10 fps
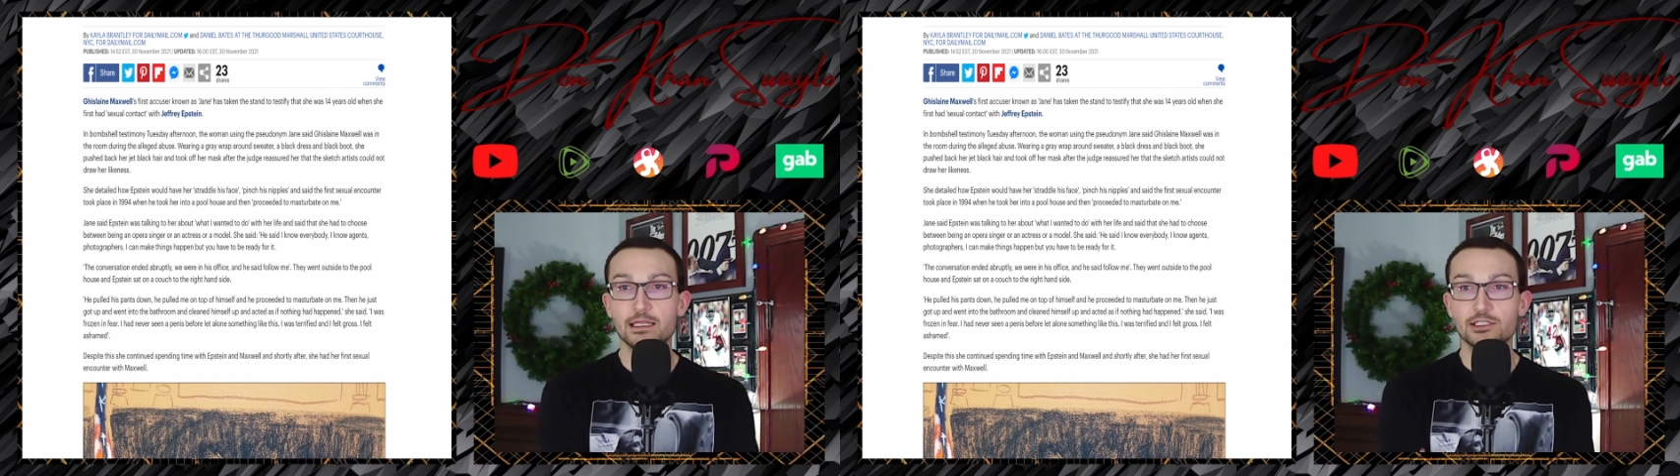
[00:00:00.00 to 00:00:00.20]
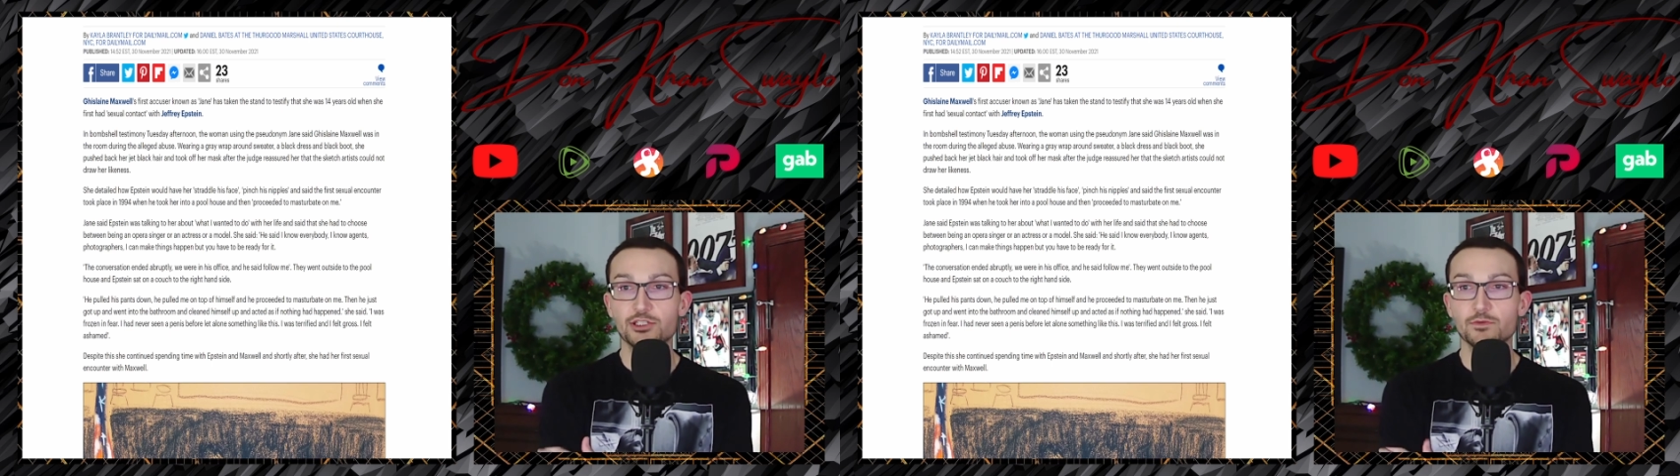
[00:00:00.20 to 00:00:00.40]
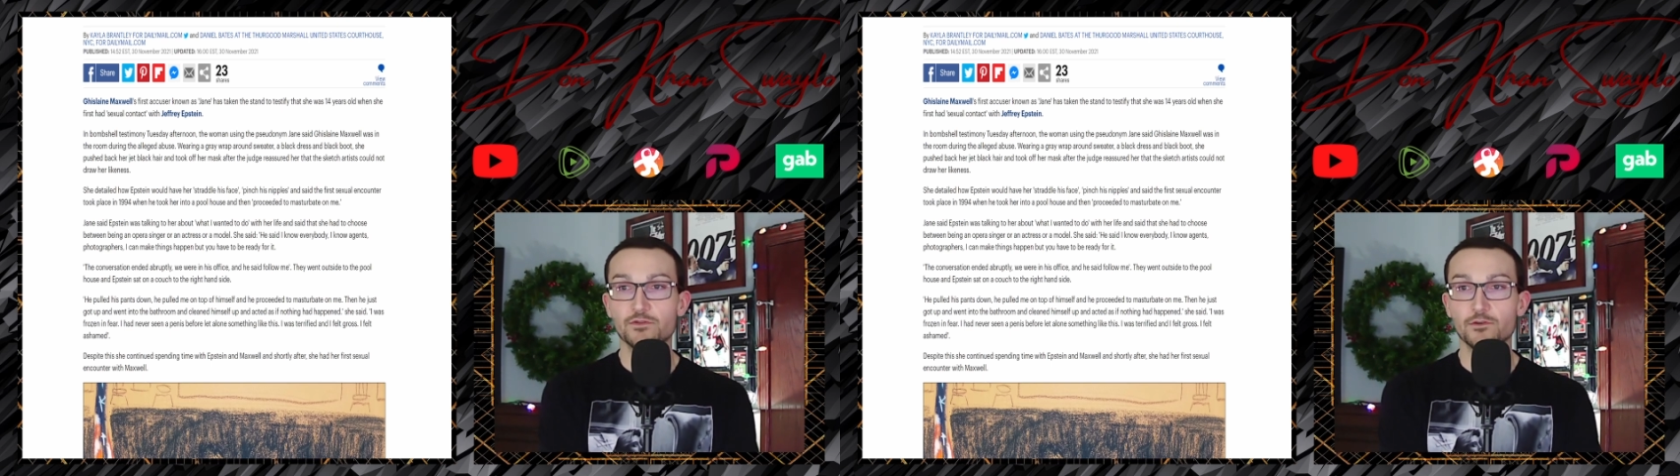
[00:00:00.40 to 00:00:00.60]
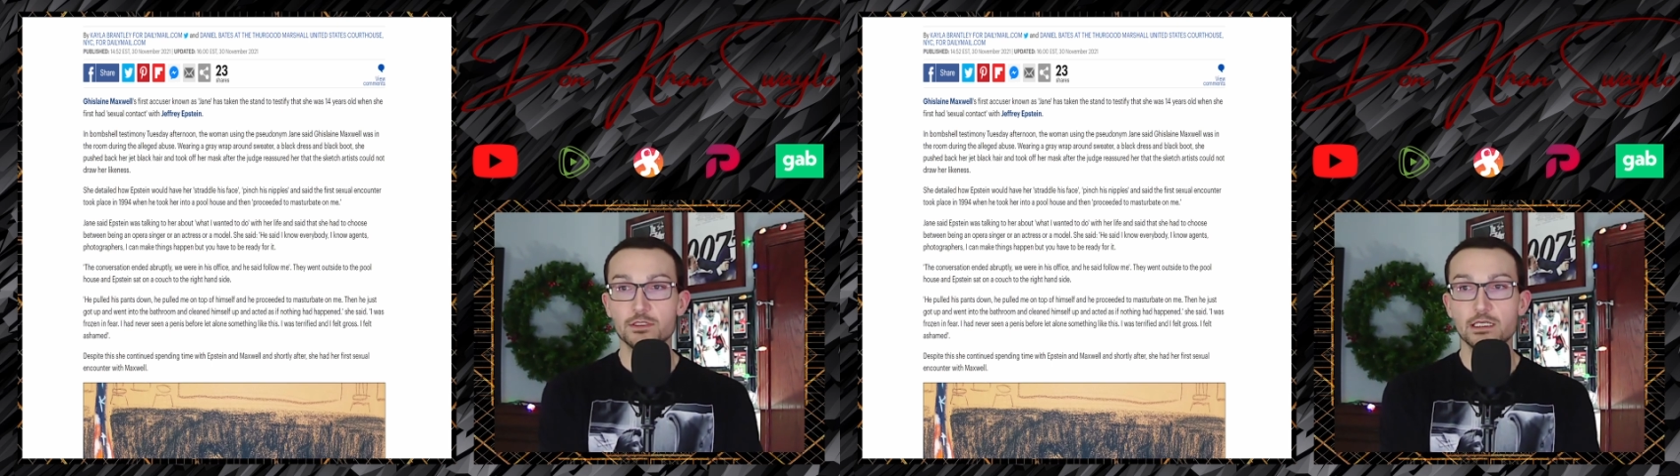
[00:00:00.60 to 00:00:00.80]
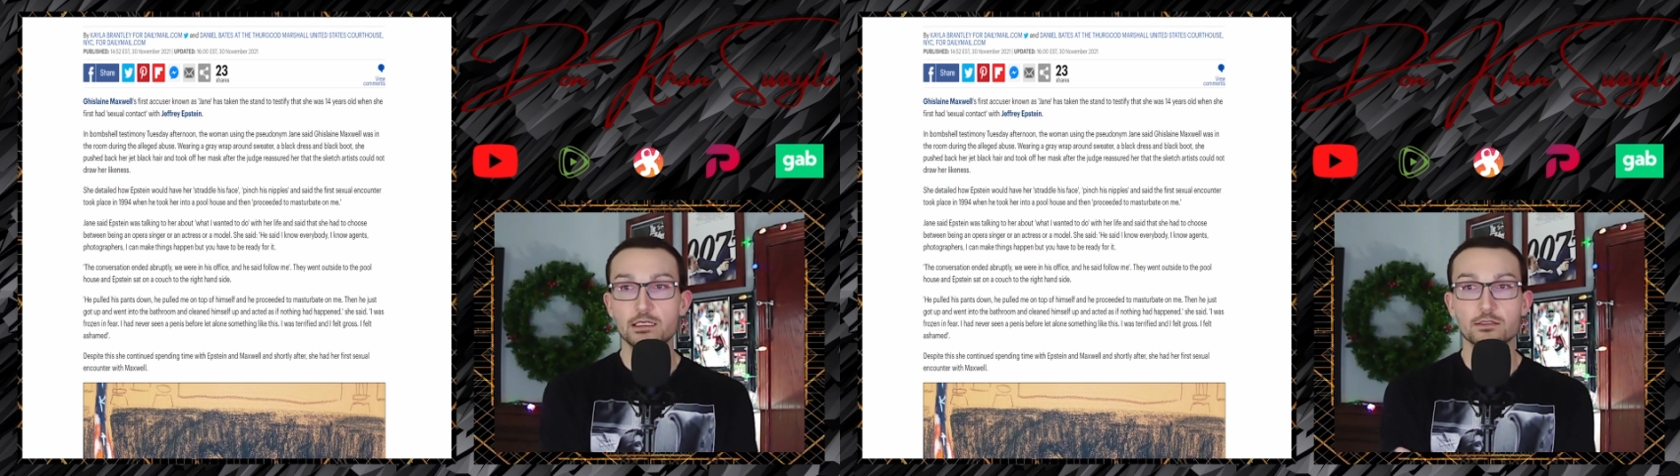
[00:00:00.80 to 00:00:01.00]
that she was
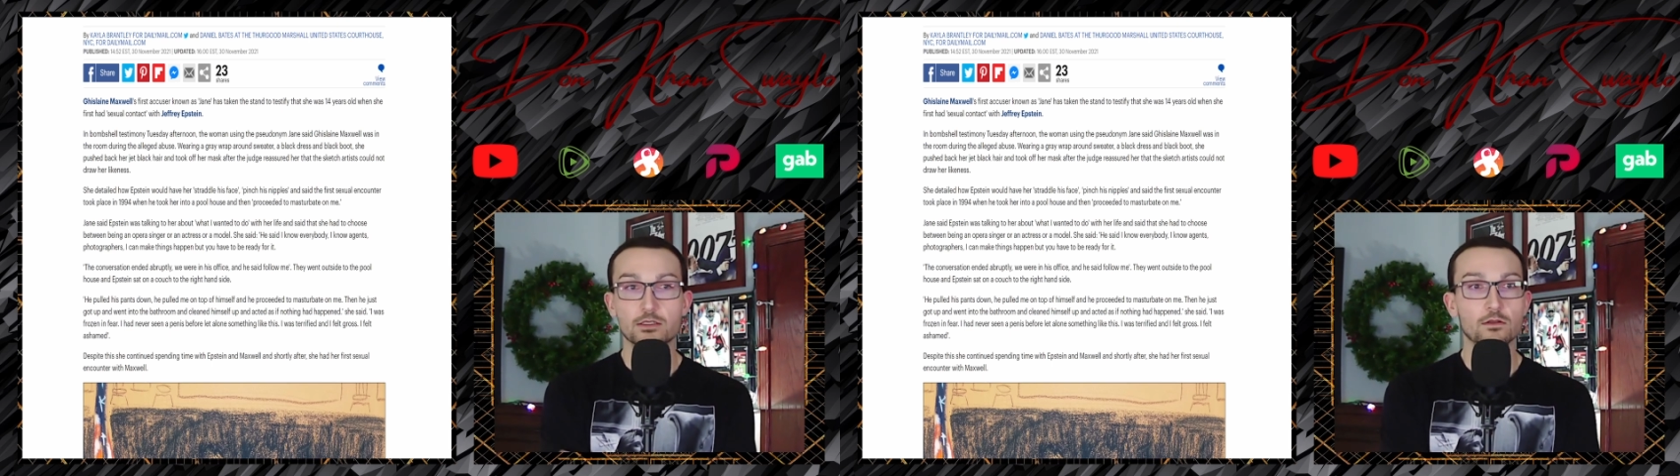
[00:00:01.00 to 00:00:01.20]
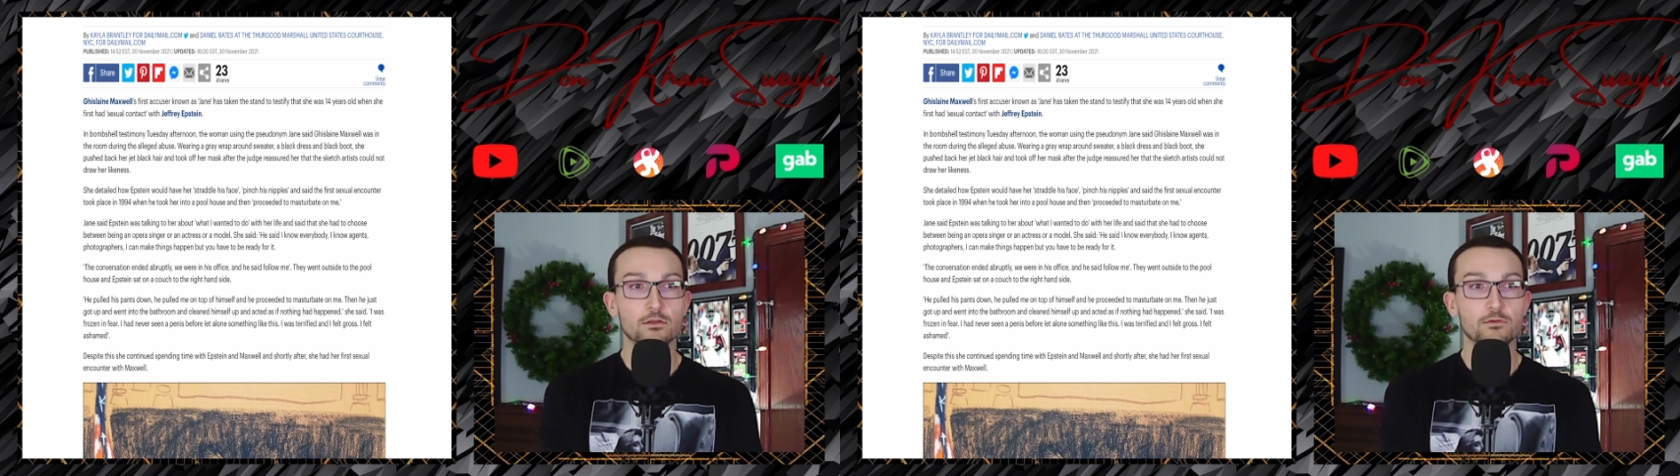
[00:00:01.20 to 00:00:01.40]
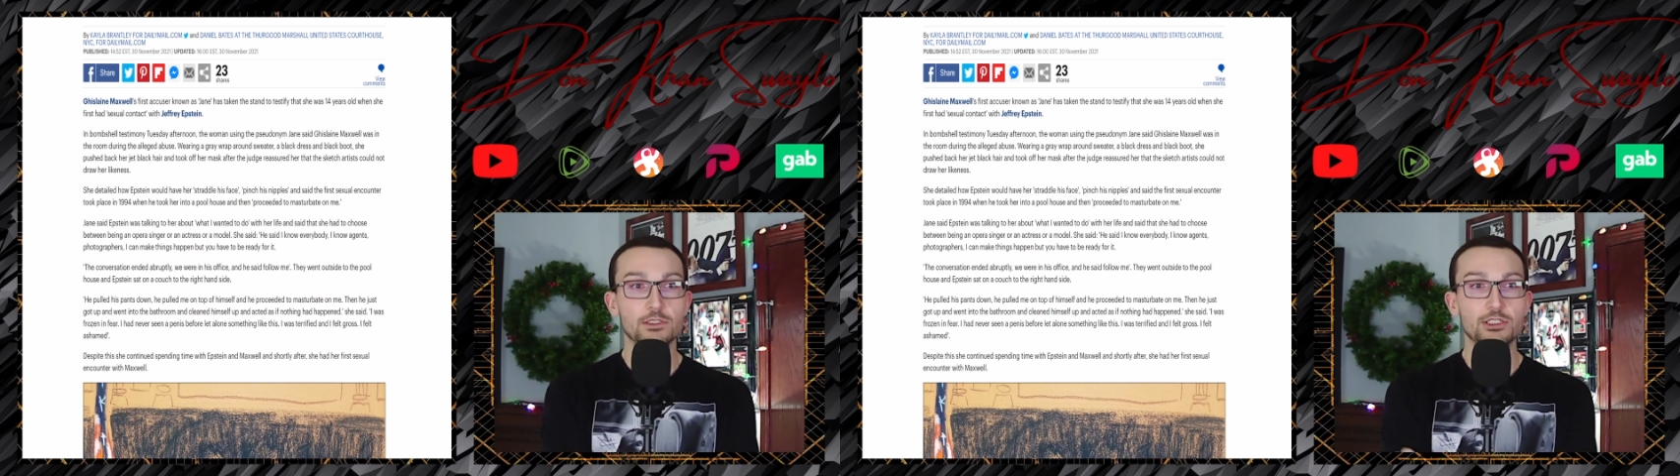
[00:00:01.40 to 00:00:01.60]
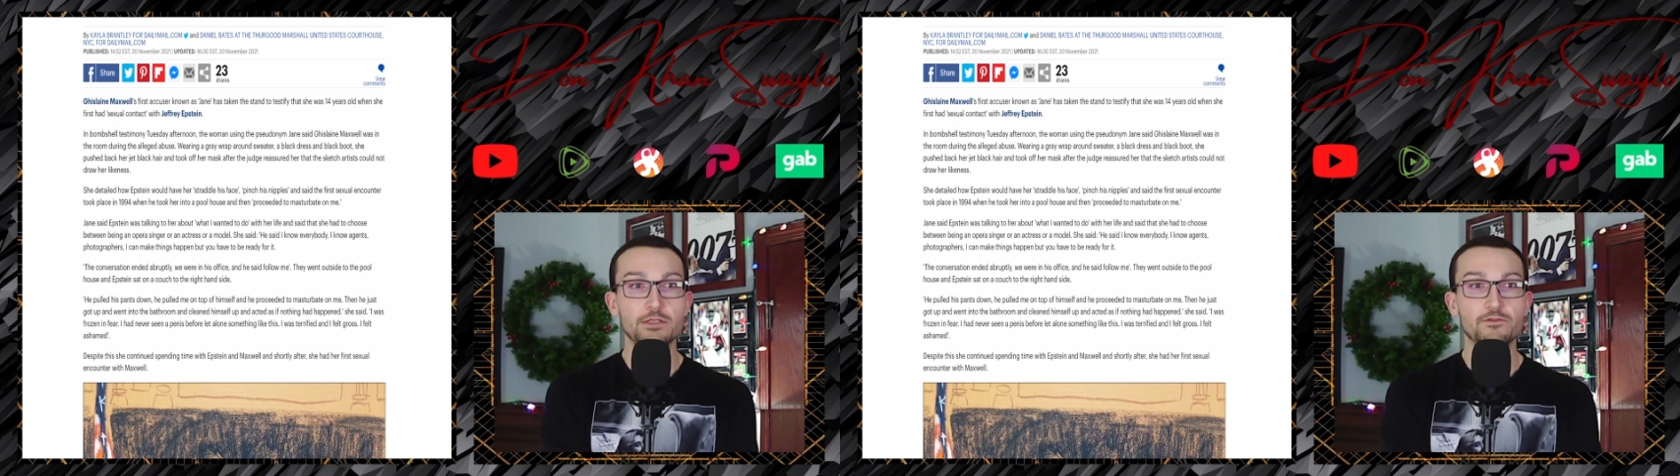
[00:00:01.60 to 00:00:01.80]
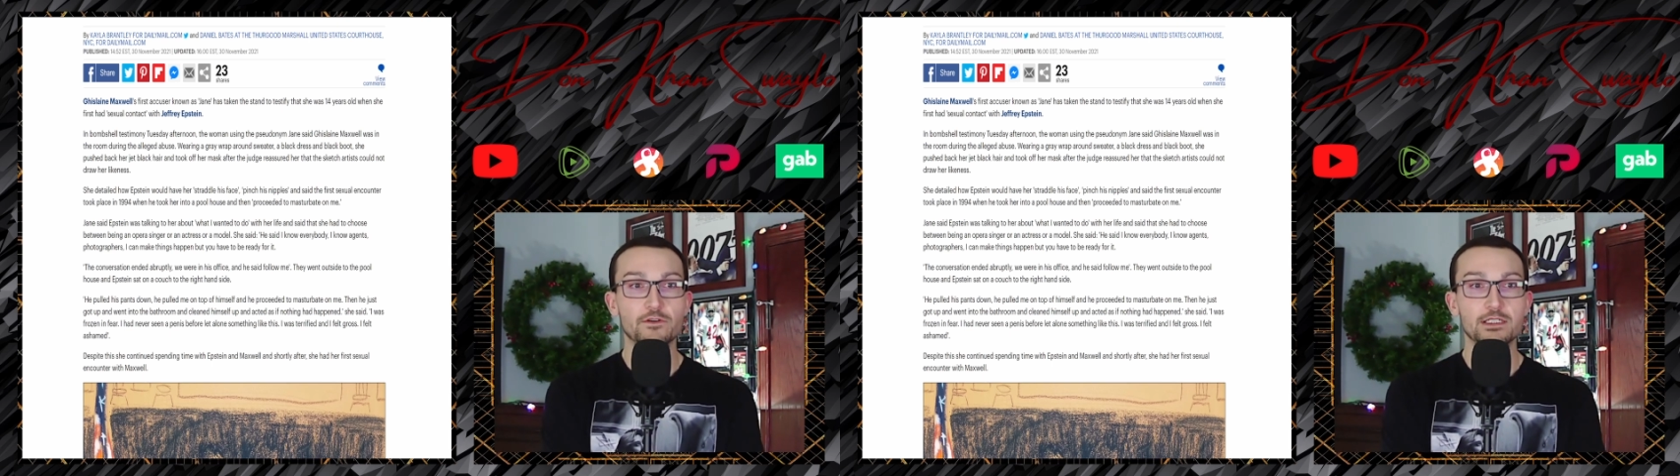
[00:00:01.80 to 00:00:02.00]
14 years old when
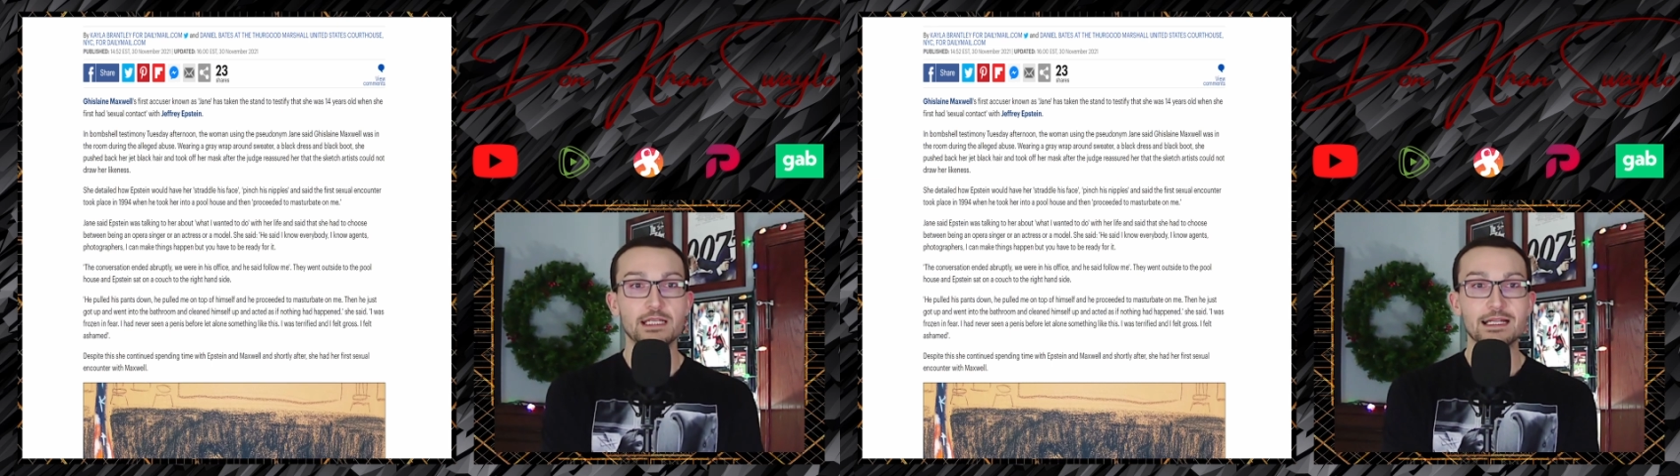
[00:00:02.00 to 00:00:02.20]
she first